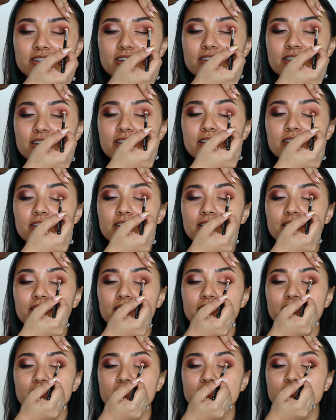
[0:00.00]
Thanks. I
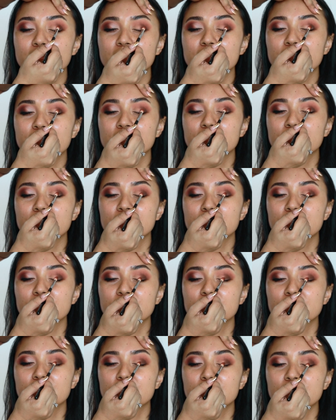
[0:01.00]
think it was like pretty
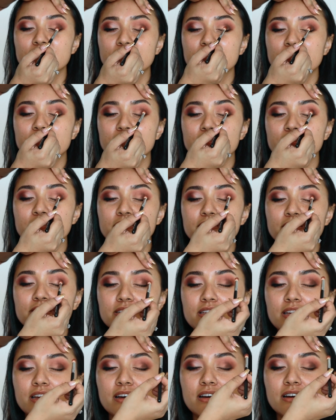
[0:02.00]
well rounded.
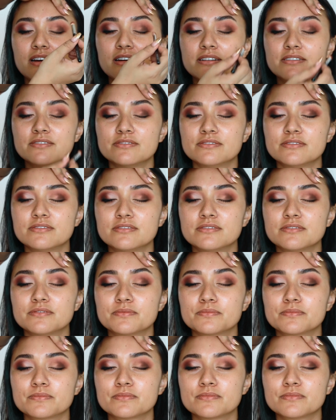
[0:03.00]
Yeah. But it drove
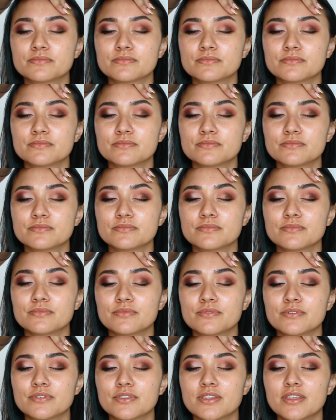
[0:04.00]
me crazy.
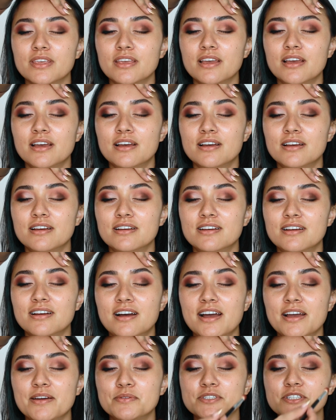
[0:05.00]
Um,
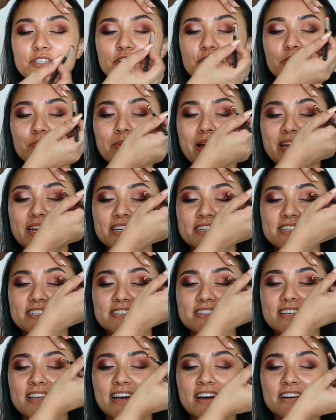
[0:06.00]
I was a
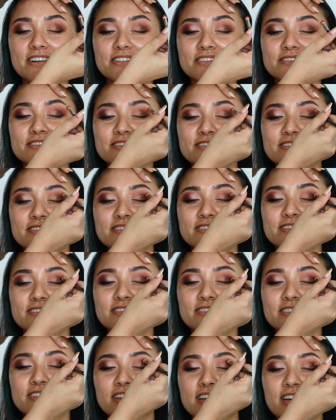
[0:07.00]
humanities gal. Nice.
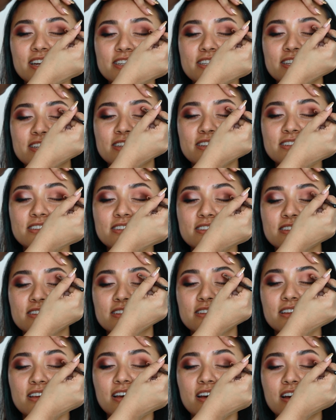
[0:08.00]
I did
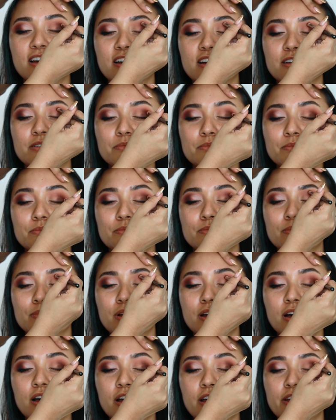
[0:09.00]

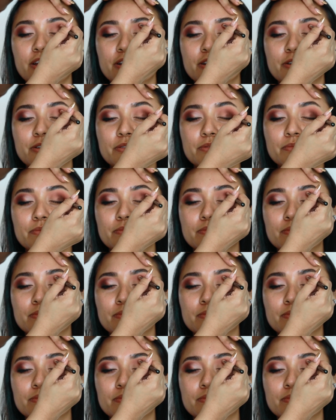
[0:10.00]
um, higher.